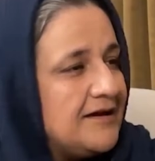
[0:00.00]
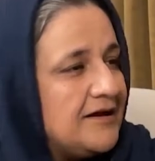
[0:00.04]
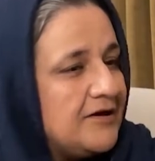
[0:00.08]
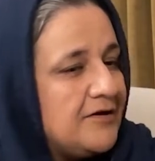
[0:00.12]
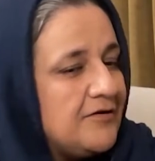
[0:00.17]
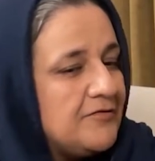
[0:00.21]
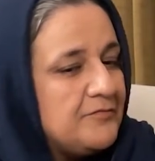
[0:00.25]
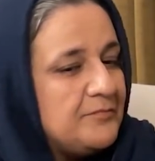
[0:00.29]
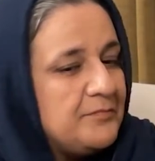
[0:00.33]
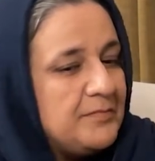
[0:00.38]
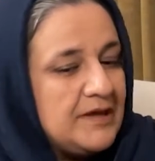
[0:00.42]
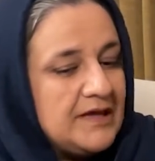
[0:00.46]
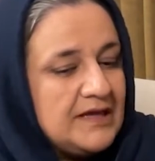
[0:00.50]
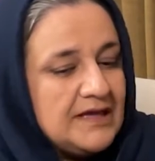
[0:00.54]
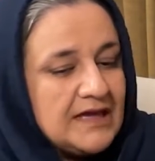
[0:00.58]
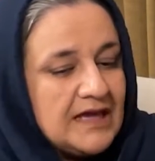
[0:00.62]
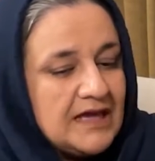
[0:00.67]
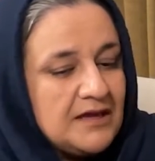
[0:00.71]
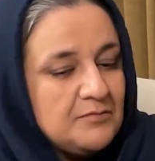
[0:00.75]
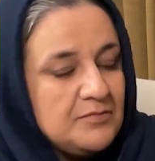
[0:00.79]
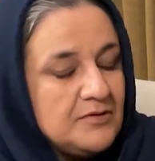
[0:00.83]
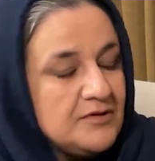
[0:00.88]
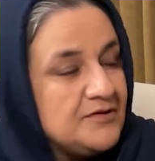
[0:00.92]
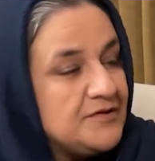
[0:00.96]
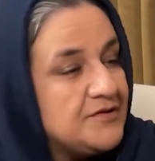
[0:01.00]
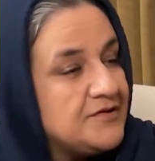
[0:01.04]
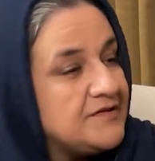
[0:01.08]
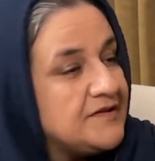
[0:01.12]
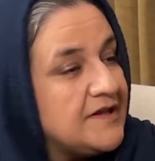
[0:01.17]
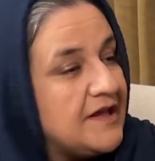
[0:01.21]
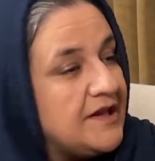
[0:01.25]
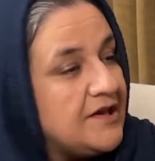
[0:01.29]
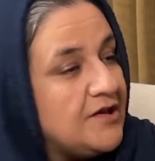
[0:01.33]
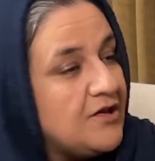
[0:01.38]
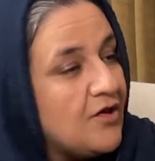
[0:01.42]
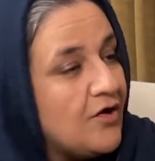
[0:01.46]
of being able to
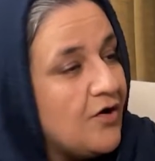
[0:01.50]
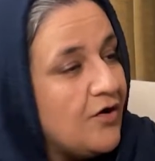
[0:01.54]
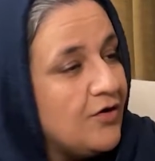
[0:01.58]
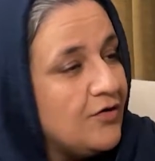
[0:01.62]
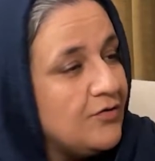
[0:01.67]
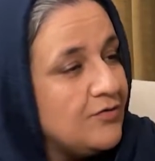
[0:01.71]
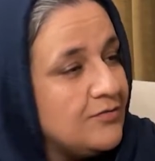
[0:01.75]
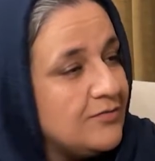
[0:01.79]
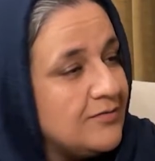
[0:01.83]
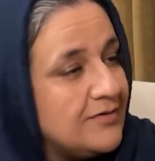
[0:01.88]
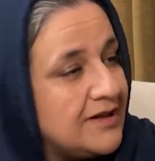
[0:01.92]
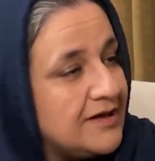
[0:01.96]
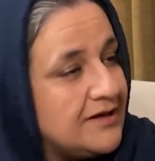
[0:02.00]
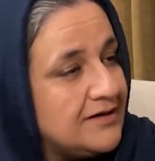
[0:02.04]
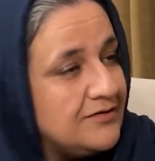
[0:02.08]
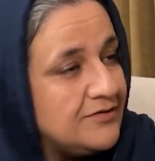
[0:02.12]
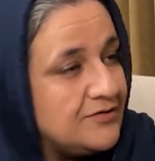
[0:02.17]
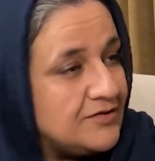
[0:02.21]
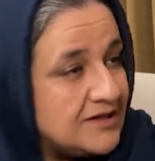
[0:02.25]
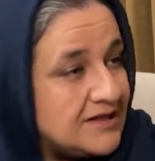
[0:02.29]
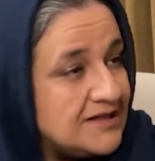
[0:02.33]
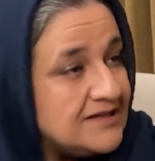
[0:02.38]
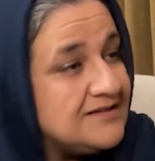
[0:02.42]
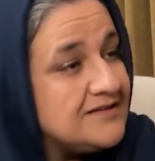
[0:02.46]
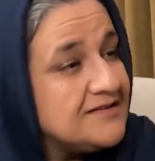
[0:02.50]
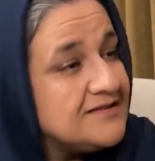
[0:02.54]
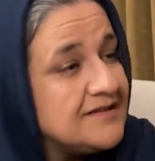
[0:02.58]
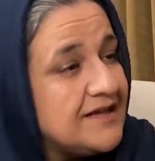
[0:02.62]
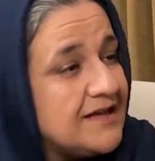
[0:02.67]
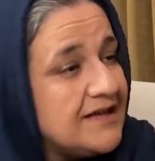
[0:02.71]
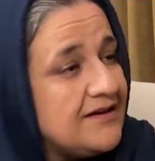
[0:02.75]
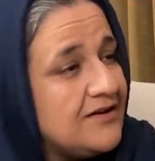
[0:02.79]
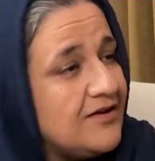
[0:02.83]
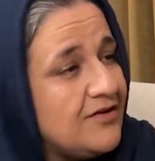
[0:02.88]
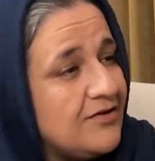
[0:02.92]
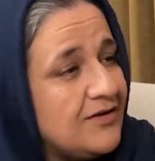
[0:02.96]
say no when you need to
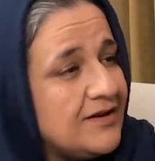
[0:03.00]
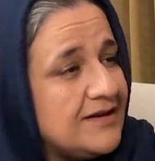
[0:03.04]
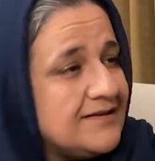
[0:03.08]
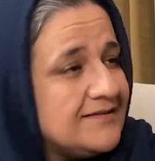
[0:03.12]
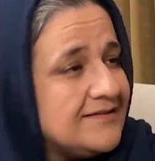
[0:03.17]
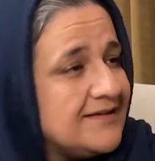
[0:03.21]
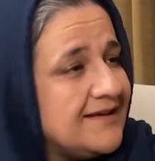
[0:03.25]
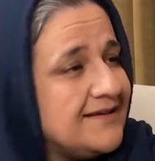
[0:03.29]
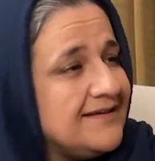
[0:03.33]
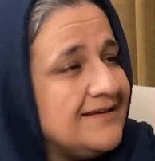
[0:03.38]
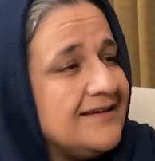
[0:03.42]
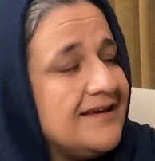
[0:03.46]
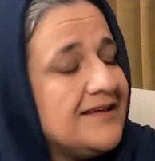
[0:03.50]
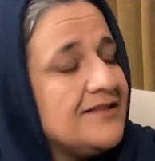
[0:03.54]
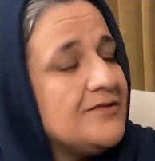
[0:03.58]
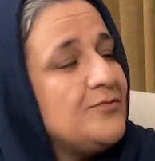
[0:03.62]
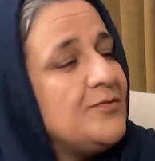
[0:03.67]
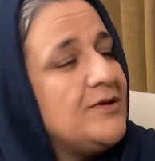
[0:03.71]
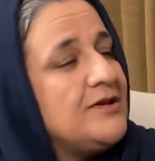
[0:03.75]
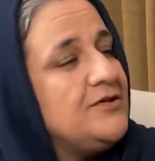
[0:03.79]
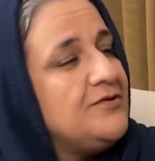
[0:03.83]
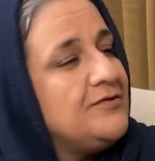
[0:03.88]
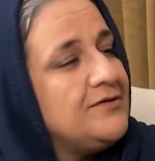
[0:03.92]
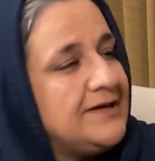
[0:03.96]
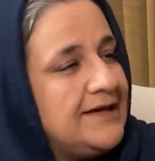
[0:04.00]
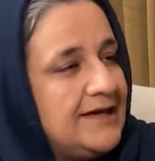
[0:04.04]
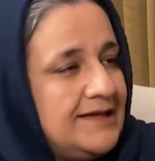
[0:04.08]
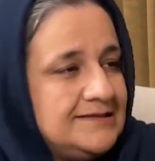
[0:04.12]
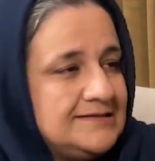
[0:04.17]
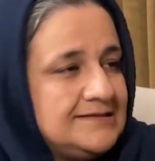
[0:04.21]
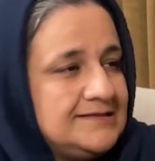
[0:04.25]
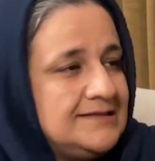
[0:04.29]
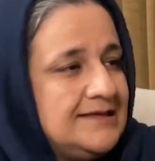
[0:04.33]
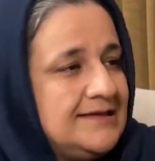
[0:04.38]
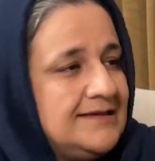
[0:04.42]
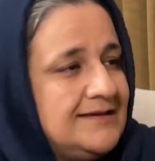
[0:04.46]
say no, and saying yes when you can
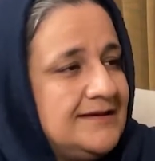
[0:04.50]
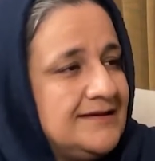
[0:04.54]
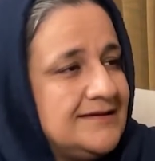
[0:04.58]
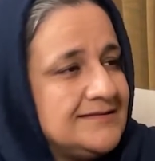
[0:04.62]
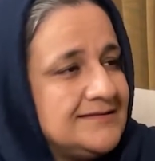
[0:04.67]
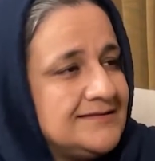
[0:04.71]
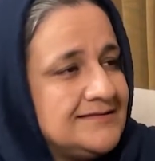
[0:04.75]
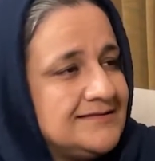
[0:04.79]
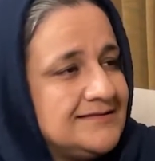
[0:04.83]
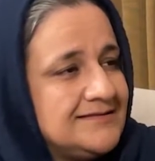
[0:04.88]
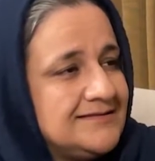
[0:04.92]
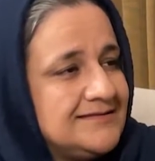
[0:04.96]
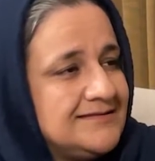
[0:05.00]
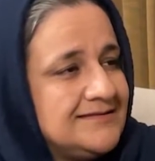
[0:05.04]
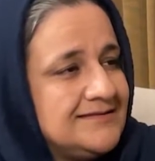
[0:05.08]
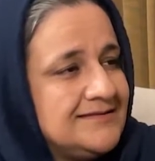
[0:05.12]
say yes.